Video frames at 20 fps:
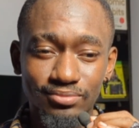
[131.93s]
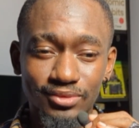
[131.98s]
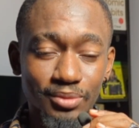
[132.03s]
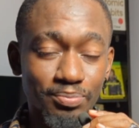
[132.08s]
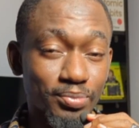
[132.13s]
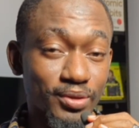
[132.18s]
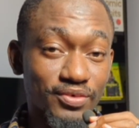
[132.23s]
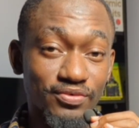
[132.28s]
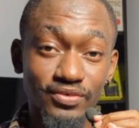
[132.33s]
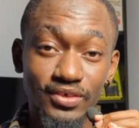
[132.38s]

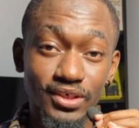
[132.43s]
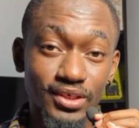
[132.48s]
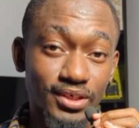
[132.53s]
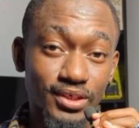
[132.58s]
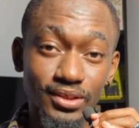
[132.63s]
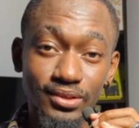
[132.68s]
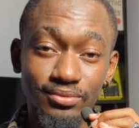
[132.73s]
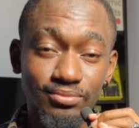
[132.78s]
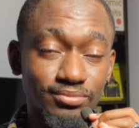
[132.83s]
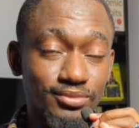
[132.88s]
The
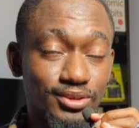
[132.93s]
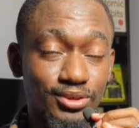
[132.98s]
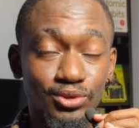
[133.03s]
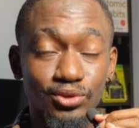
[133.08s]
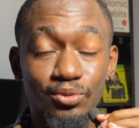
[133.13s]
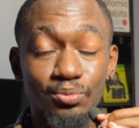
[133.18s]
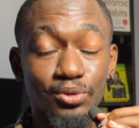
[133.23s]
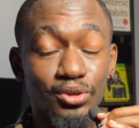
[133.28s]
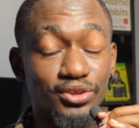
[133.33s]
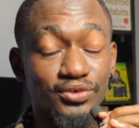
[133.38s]
PvE is
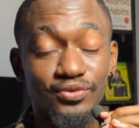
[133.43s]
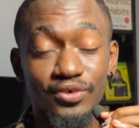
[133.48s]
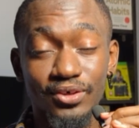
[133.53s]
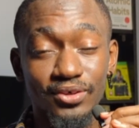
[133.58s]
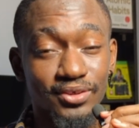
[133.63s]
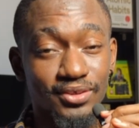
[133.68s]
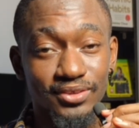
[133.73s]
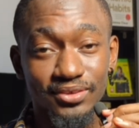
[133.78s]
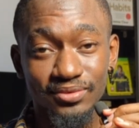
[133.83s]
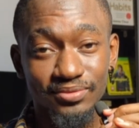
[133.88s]
so much
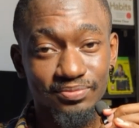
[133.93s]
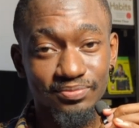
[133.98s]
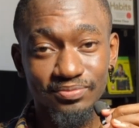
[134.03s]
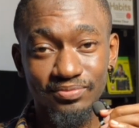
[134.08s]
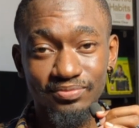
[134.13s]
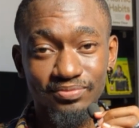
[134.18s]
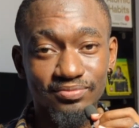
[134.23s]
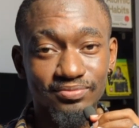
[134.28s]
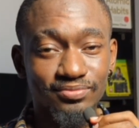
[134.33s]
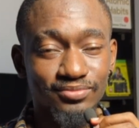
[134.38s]
fun.
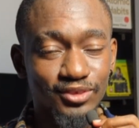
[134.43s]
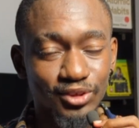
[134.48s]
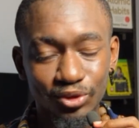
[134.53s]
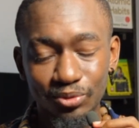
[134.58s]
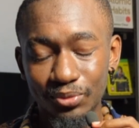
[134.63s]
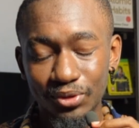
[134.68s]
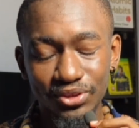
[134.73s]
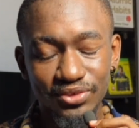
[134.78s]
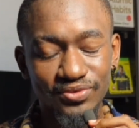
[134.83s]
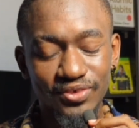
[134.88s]

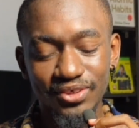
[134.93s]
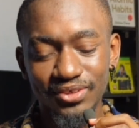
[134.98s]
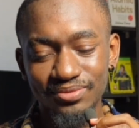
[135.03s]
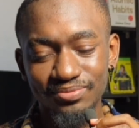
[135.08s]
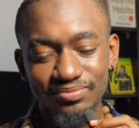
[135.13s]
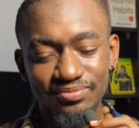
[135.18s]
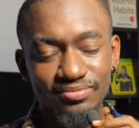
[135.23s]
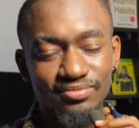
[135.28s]
So much fun.